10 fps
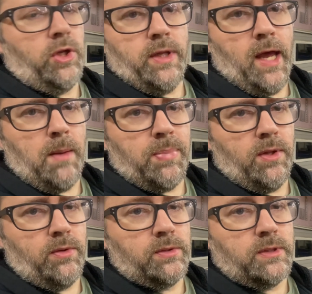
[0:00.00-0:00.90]
tap in
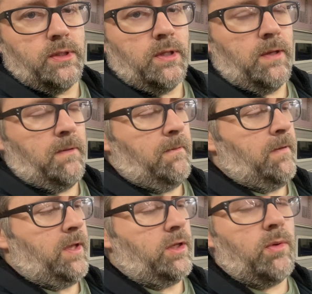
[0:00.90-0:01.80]
those,
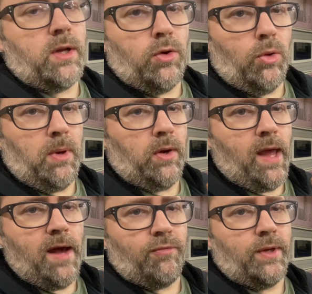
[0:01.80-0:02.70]
you want to go about
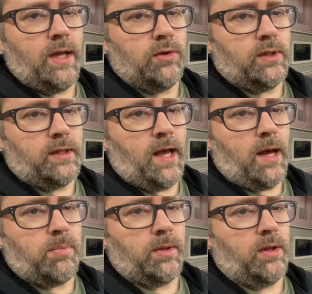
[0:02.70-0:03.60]
halfway down the
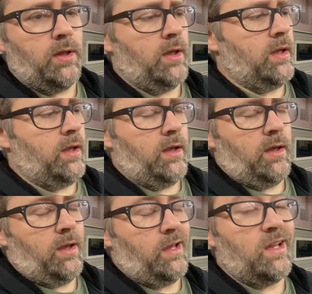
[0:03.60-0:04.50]
tap.
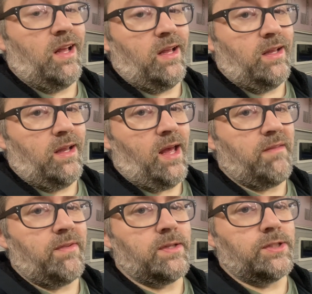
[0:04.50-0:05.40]
And a
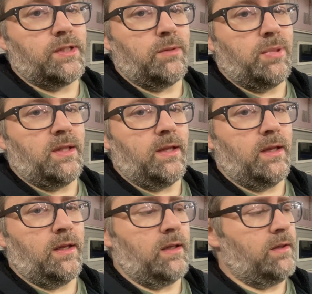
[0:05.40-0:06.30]
1/2-inch
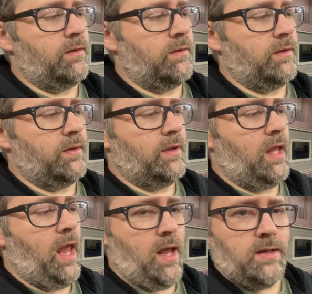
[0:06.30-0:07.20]
NPT
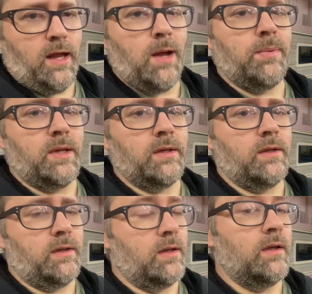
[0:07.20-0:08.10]
hand tapping,
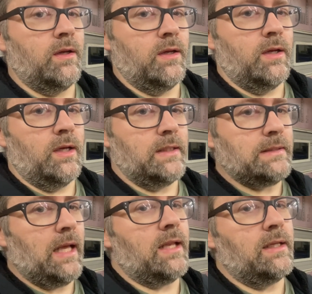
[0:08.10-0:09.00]
it's
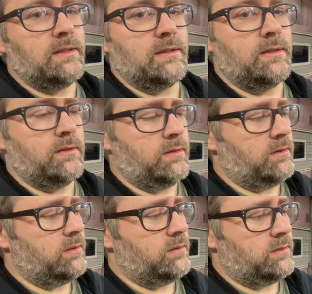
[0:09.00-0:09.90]
not easy.
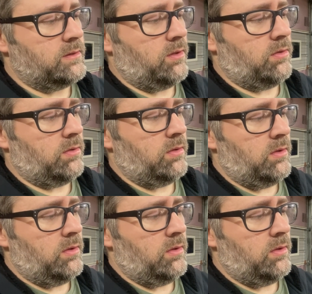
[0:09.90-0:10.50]
So